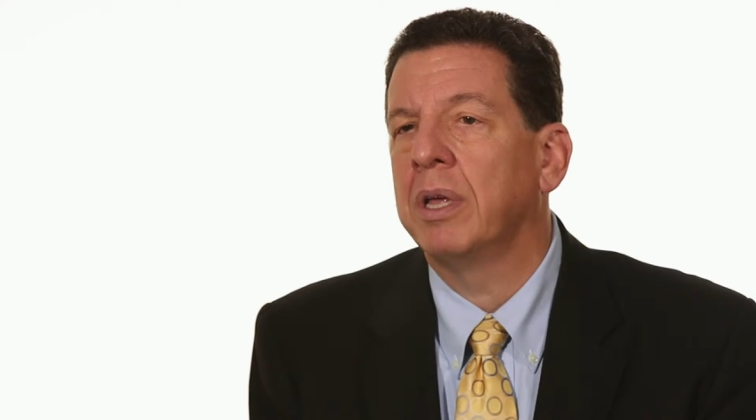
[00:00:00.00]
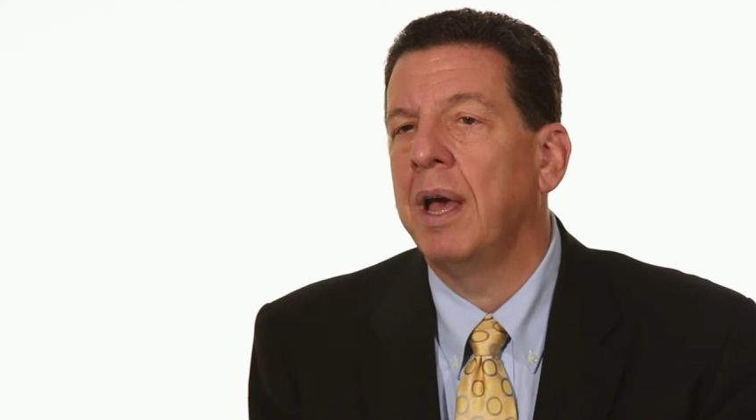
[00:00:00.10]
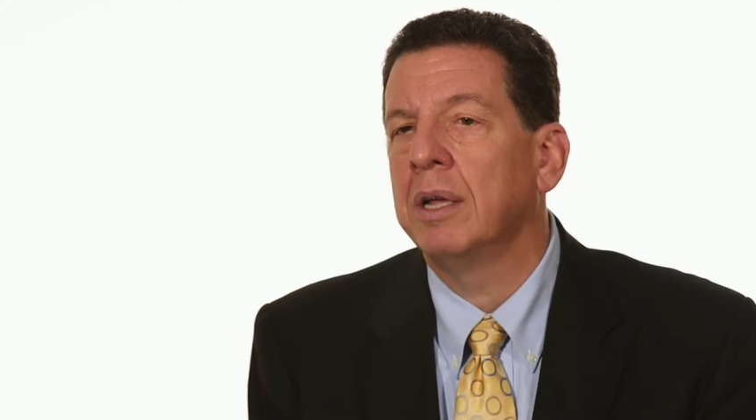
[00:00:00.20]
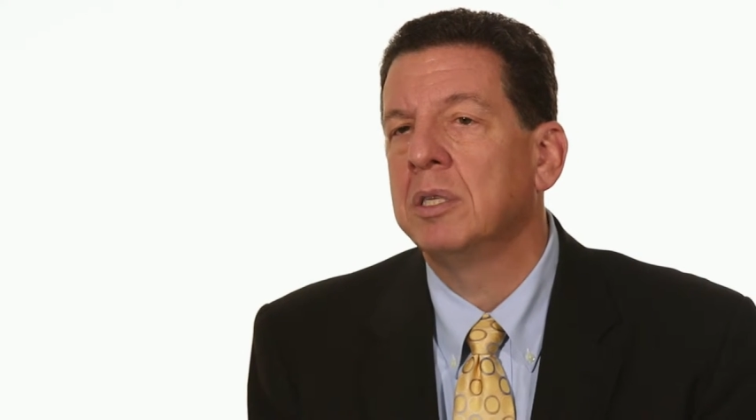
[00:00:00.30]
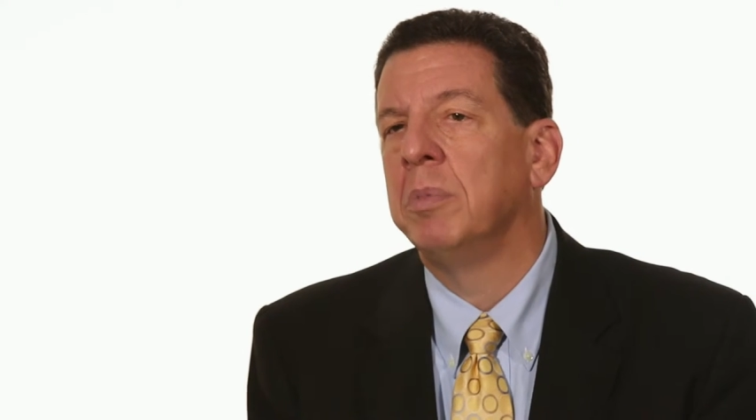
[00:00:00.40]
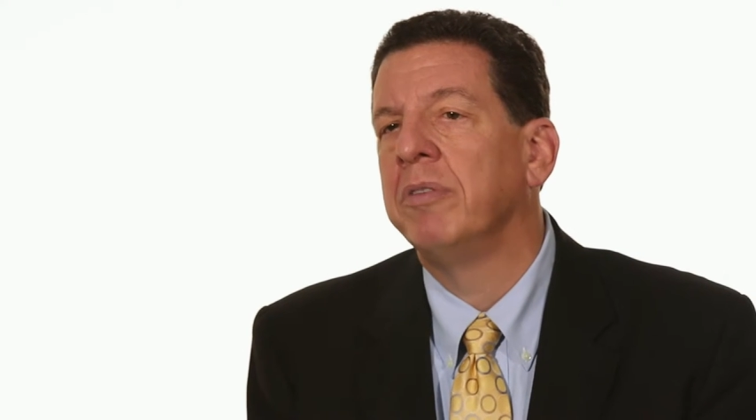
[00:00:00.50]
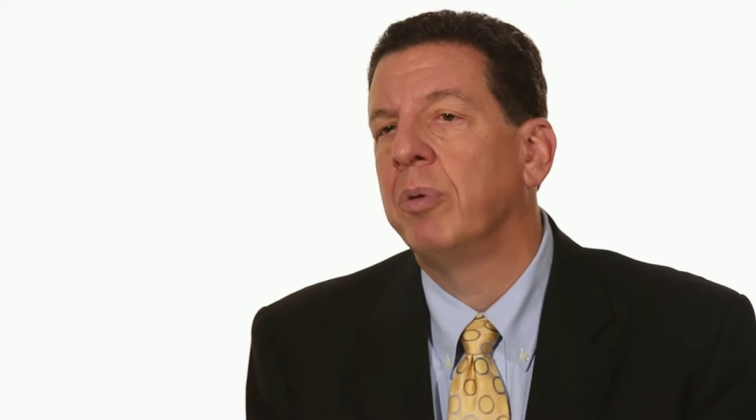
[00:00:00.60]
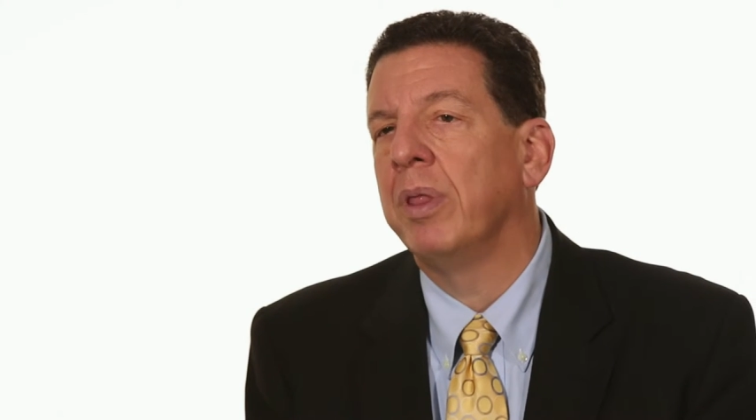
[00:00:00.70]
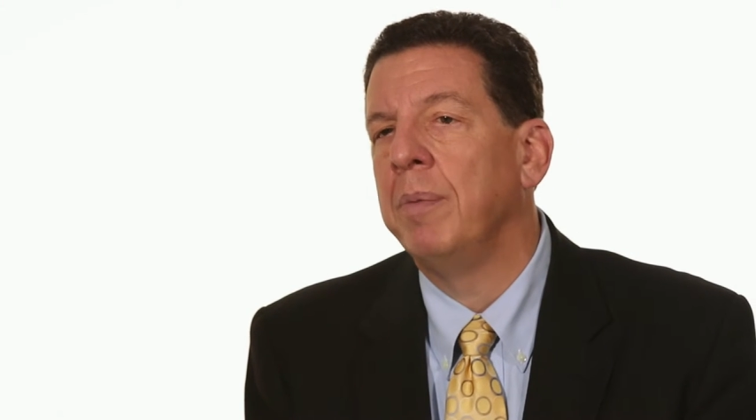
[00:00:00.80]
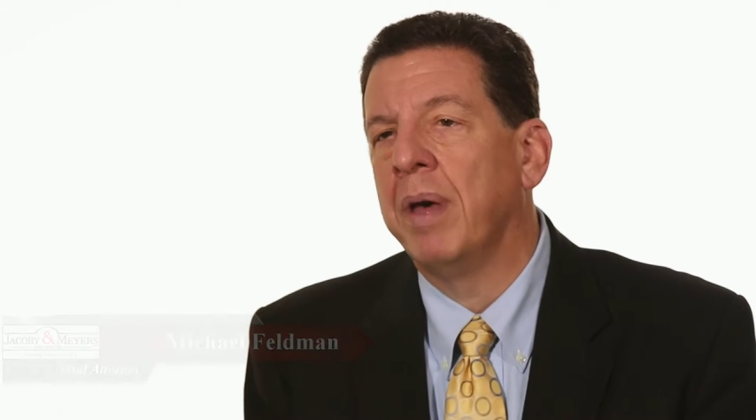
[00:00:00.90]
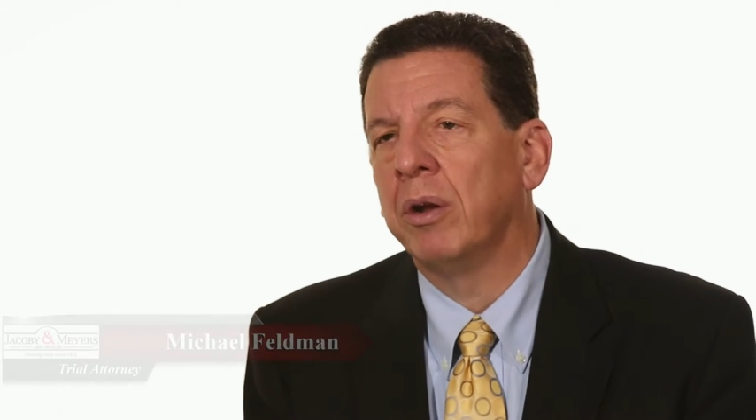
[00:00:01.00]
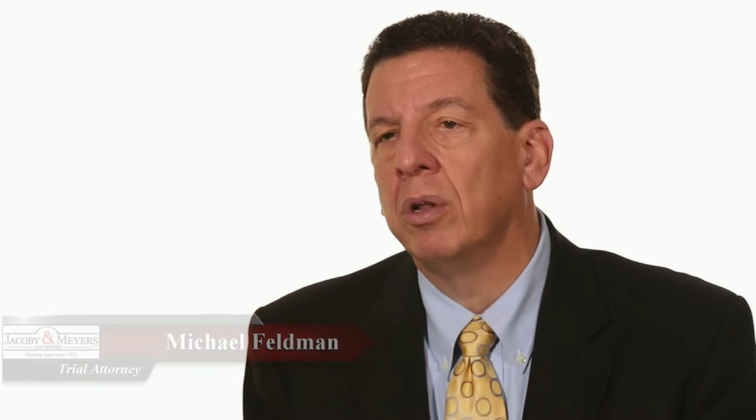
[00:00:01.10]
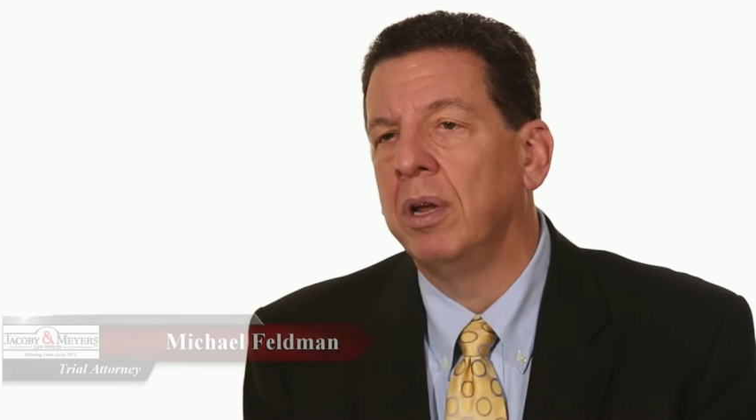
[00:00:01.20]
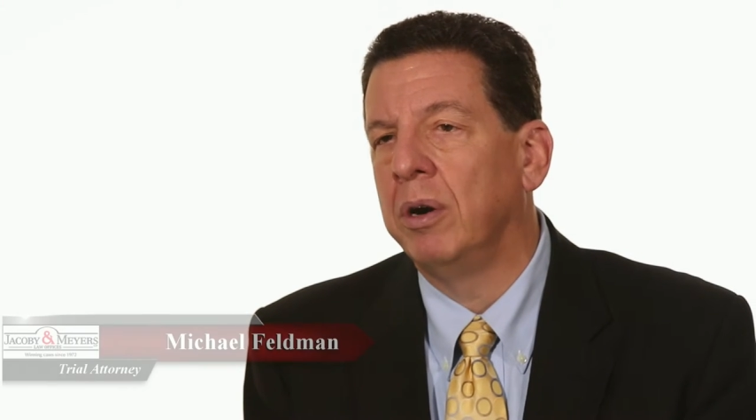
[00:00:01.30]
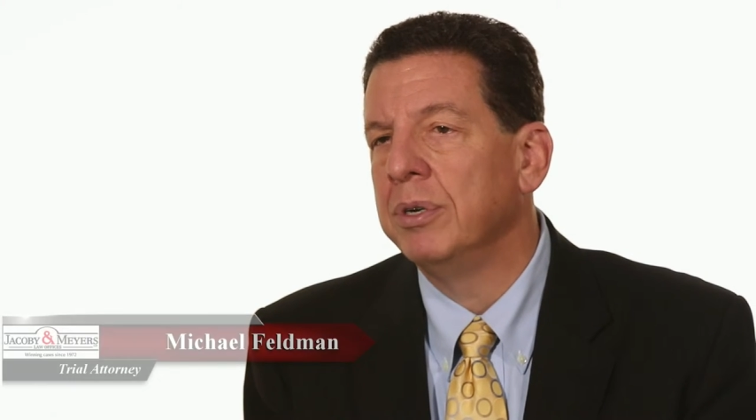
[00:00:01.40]
accountable for their
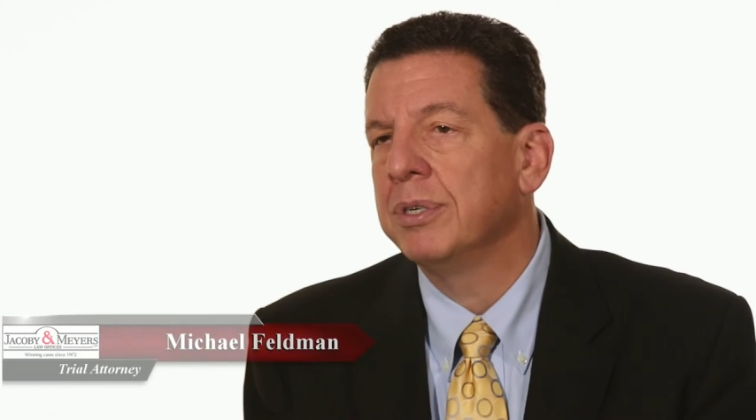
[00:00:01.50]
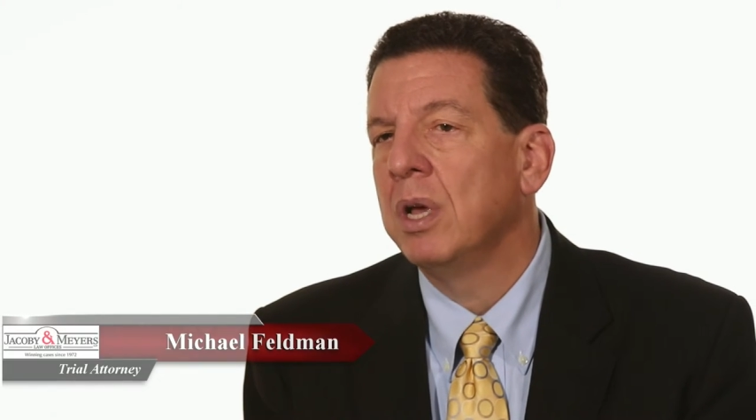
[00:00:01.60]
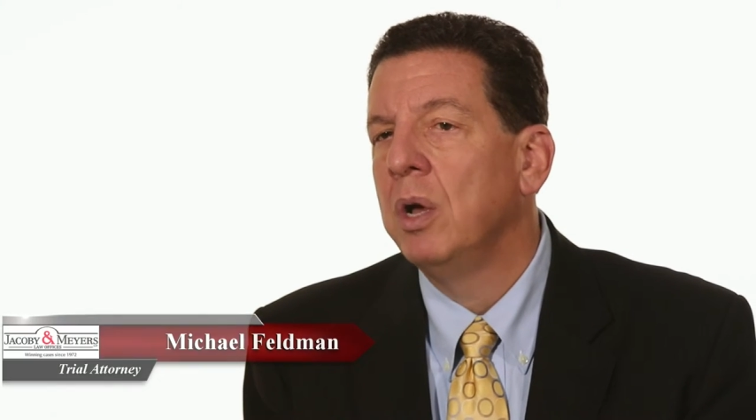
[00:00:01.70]
medical errors,